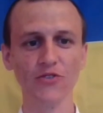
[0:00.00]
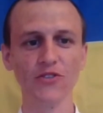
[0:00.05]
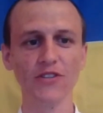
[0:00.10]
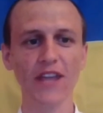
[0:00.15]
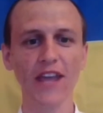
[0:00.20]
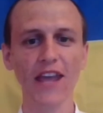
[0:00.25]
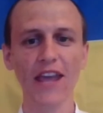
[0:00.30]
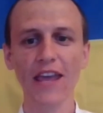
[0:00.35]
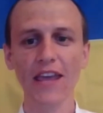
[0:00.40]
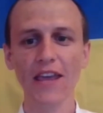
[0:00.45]

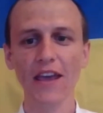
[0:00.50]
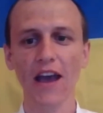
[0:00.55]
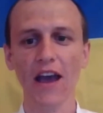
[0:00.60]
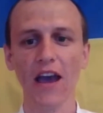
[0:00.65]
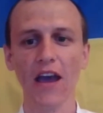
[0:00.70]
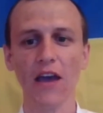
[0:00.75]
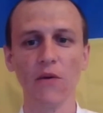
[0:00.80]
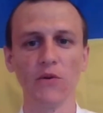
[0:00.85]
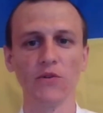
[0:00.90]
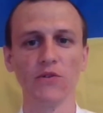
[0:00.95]
Today
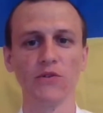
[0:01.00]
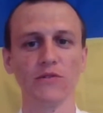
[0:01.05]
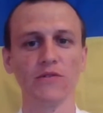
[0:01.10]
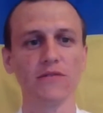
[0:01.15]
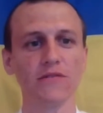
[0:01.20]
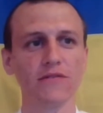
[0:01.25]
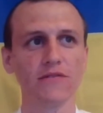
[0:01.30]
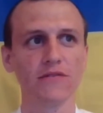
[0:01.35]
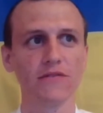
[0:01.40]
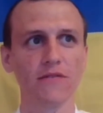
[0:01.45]
I will
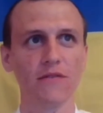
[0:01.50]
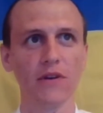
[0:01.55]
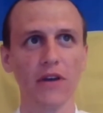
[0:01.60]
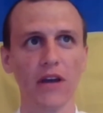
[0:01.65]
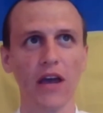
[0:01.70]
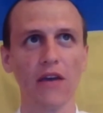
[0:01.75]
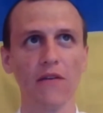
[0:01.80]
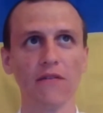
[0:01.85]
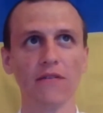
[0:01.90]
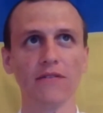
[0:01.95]

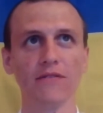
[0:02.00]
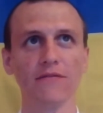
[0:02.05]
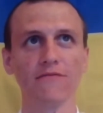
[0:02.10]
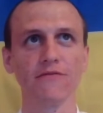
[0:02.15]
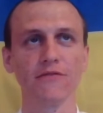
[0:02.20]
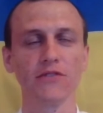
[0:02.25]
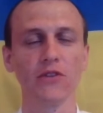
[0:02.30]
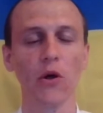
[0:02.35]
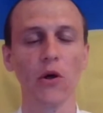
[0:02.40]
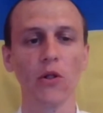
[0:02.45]

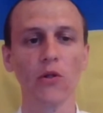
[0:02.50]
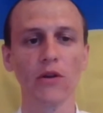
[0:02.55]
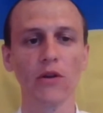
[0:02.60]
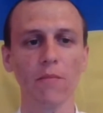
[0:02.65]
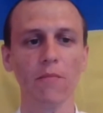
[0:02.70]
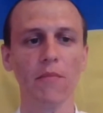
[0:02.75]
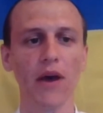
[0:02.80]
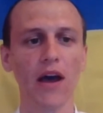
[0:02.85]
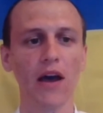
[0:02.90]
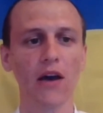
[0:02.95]
talk
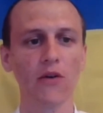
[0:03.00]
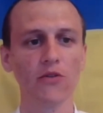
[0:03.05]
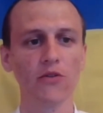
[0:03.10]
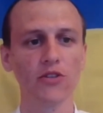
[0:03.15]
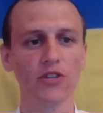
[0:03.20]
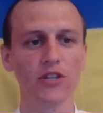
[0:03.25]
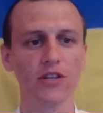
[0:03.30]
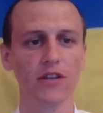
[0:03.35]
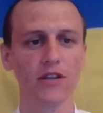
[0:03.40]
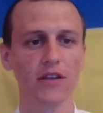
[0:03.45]

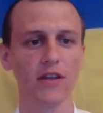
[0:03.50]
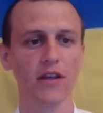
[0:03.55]
about